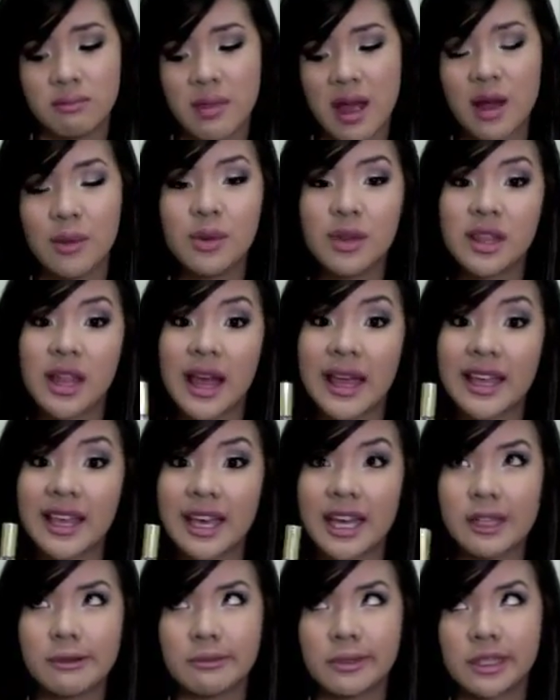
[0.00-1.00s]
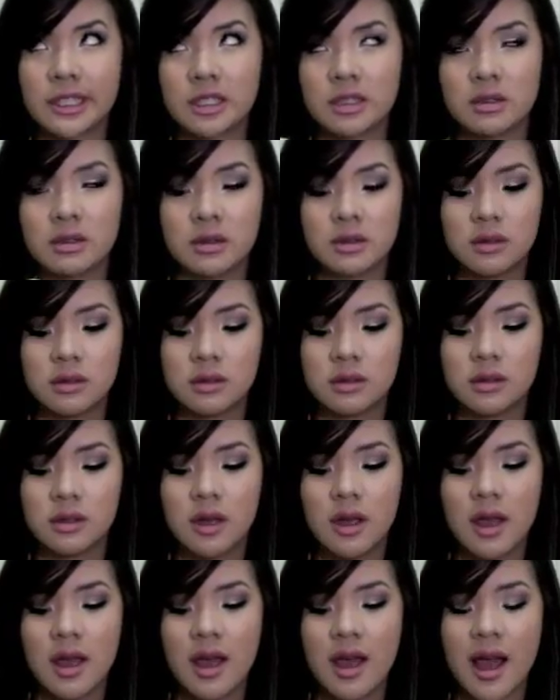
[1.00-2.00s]
I would like it, but
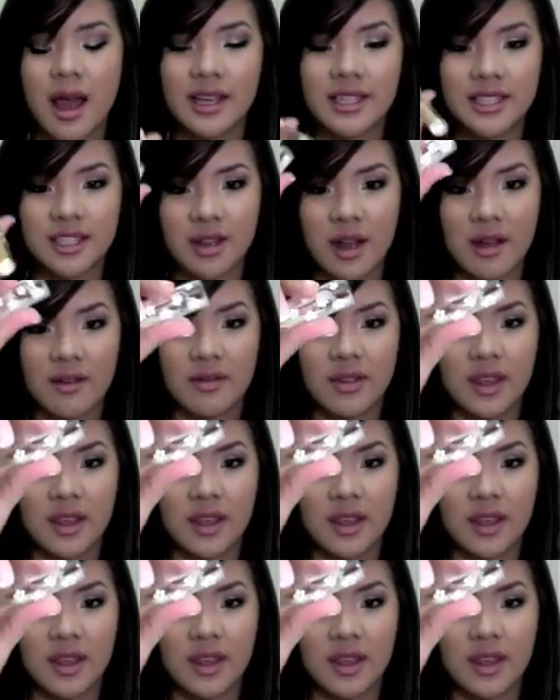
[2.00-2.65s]
I still have